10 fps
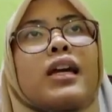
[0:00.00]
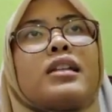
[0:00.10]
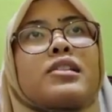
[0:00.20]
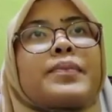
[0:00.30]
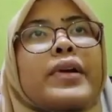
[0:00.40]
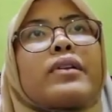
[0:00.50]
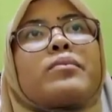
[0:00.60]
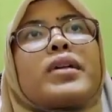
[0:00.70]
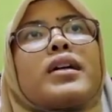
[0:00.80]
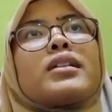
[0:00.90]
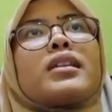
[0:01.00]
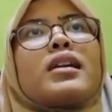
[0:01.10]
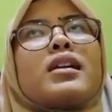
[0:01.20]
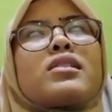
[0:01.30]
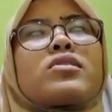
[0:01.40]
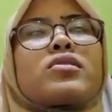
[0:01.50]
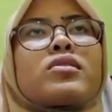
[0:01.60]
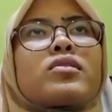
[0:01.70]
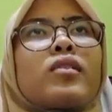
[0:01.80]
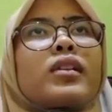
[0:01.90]
This pyramid is
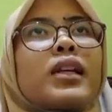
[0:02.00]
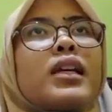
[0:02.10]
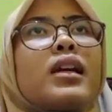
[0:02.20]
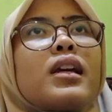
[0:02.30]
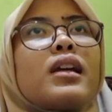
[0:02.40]
talking